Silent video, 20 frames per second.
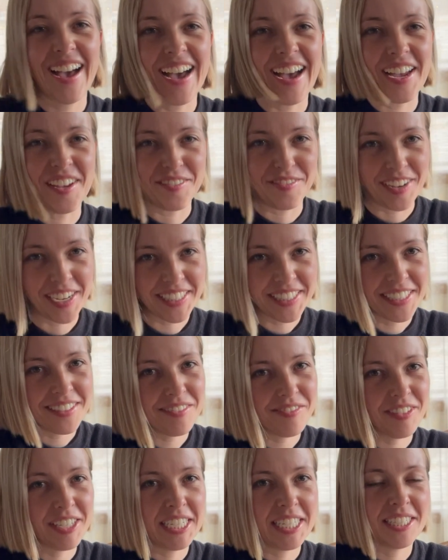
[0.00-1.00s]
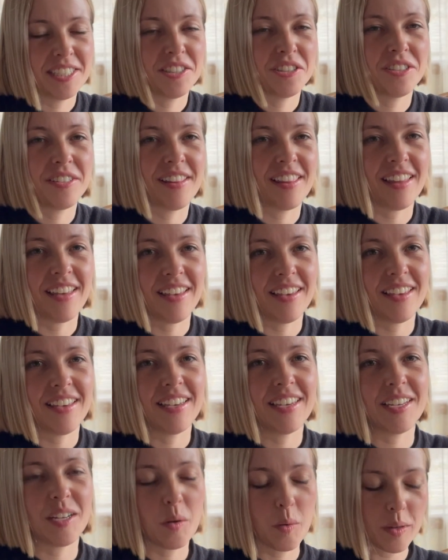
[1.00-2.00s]
I finally finished
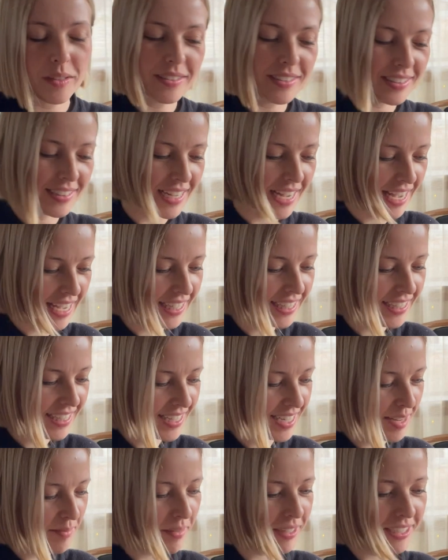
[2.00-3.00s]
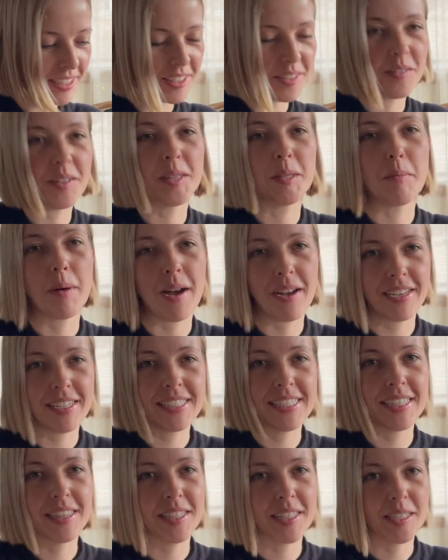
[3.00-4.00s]
the quilt design that I'm going to do on the pockets
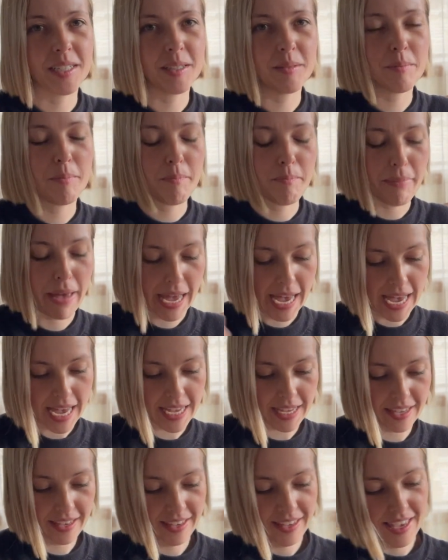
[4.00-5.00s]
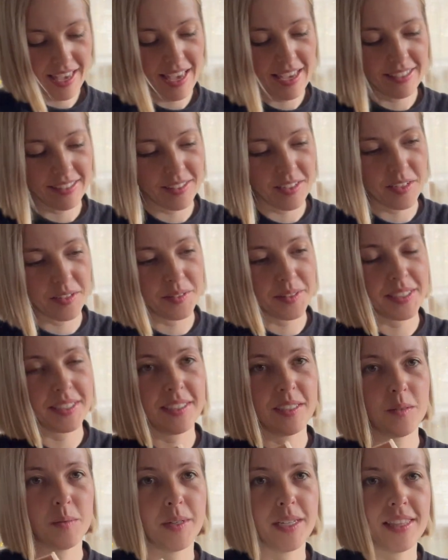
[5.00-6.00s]
in the back. So this
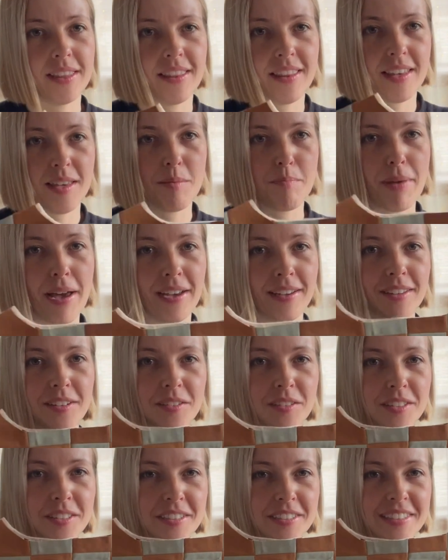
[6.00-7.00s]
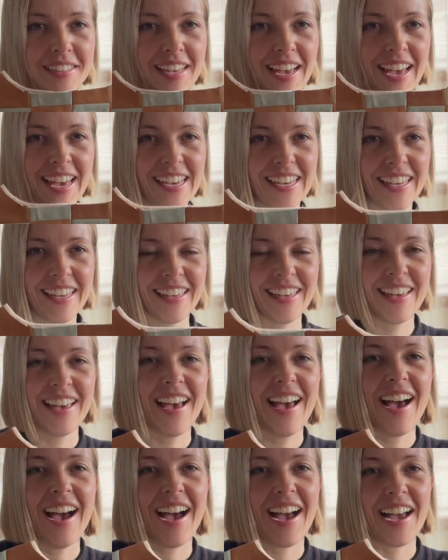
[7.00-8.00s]
is what the back yoke looks like.
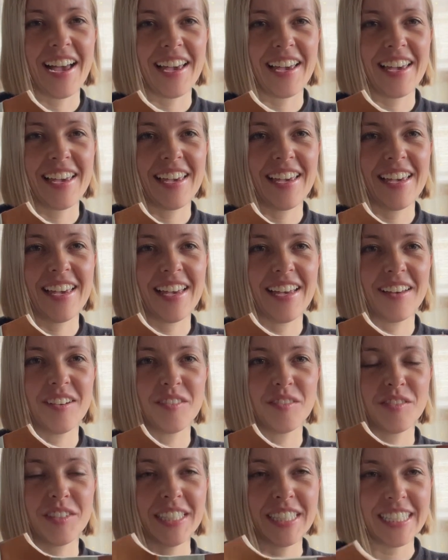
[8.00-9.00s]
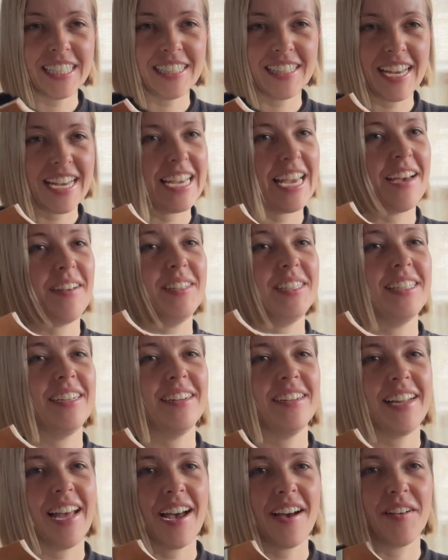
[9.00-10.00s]
I really like how it
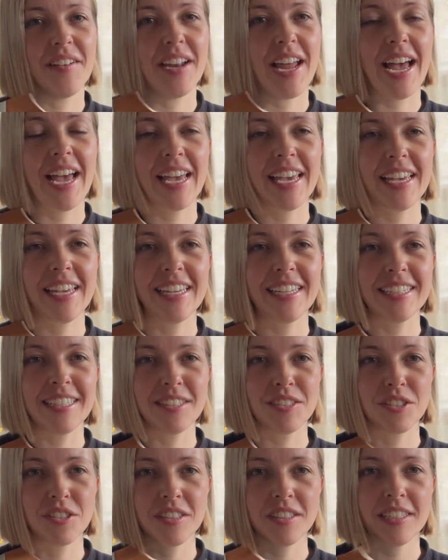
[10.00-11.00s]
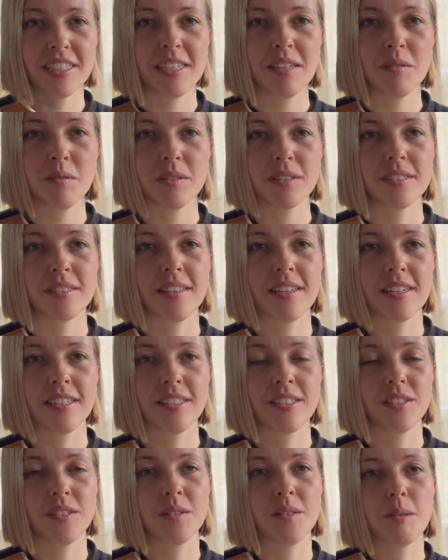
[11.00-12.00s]
turned out. I initially was going to
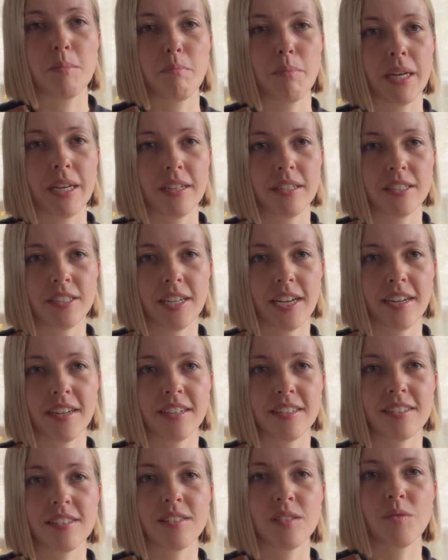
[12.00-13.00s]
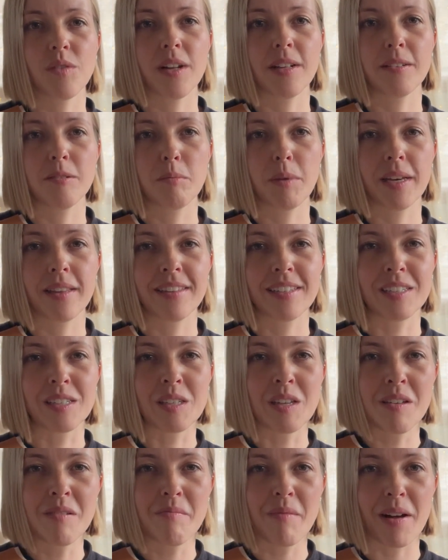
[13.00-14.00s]
do the bigger checkers followed by the
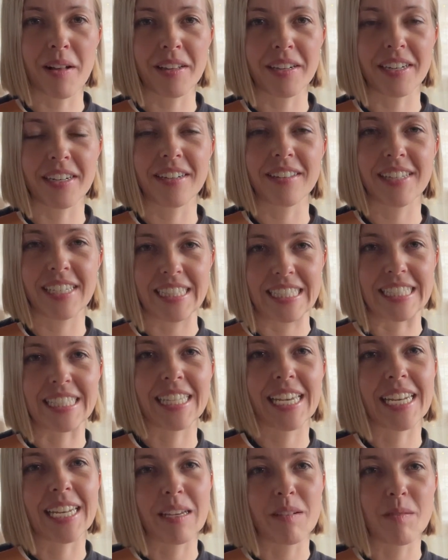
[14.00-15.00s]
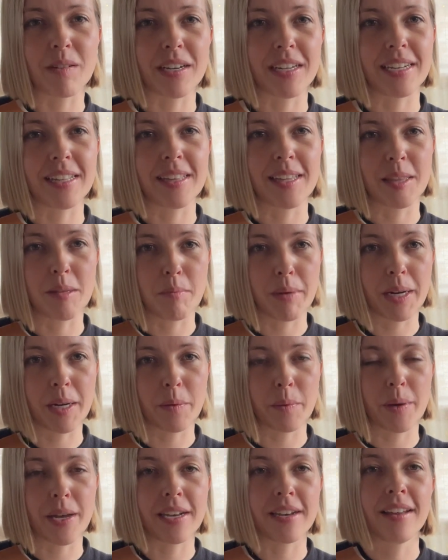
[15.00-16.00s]
smaller, like the skinny one and then the bigger
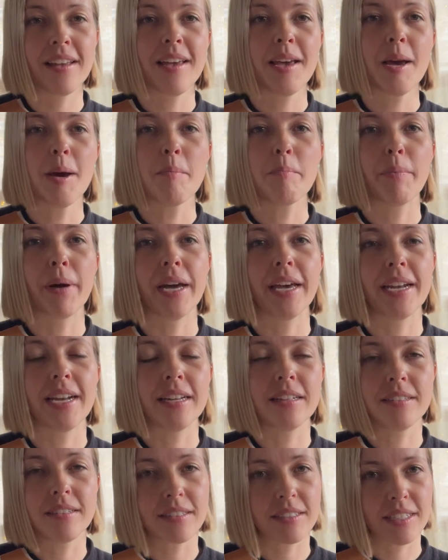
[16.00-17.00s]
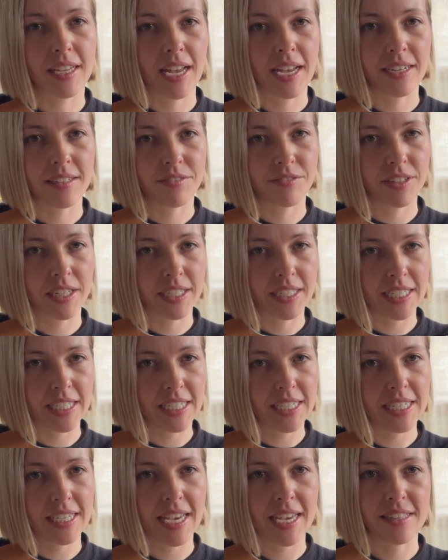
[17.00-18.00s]
one, but it looked kind of
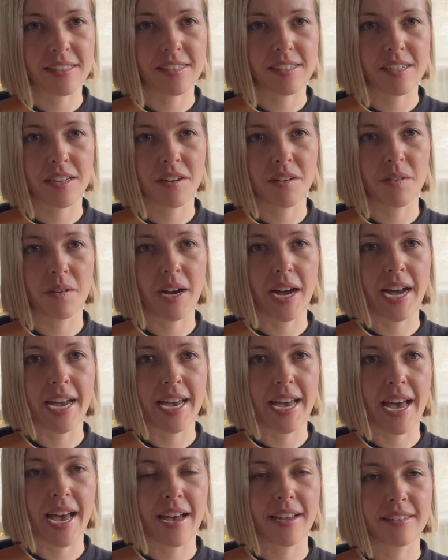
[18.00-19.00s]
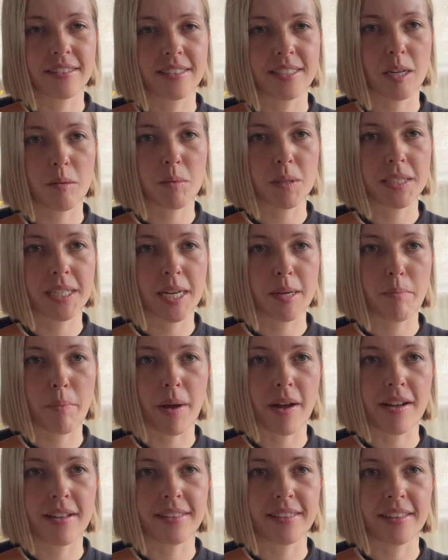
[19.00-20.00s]
funky, and so I doubled up
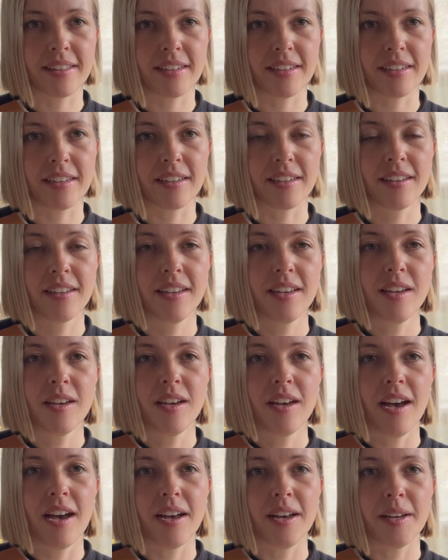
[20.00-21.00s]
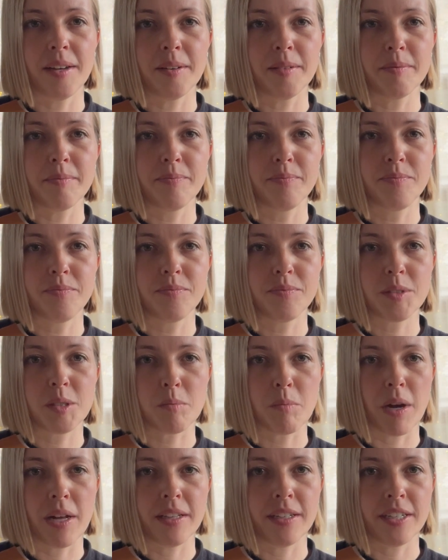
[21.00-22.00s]
on the
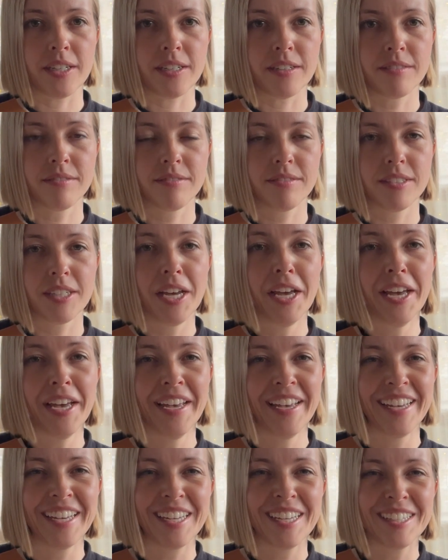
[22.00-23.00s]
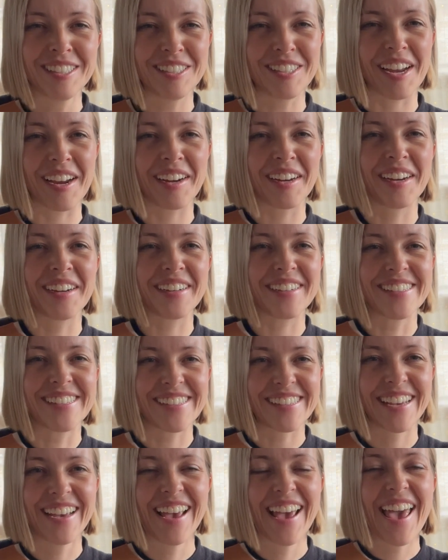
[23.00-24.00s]
smaller checkers,
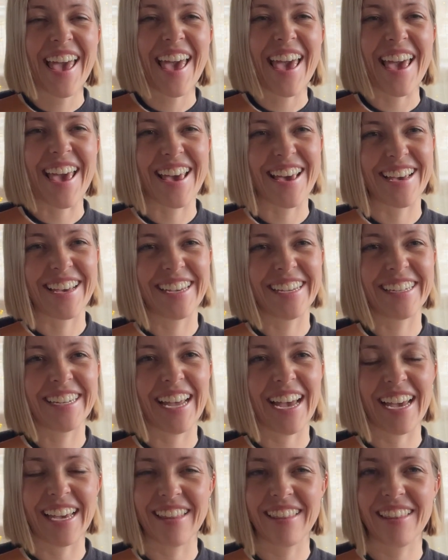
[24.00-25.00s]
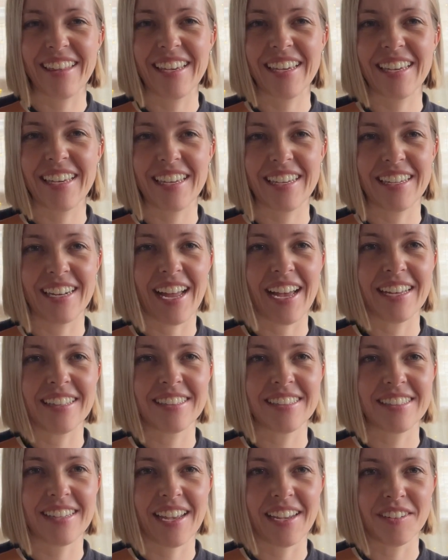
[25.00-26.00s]
and I think it
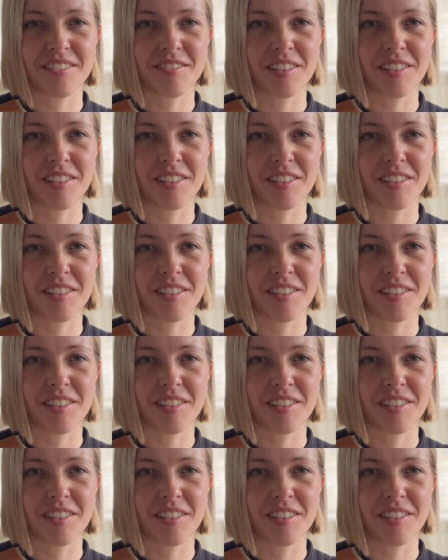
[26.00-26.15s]
adds kind of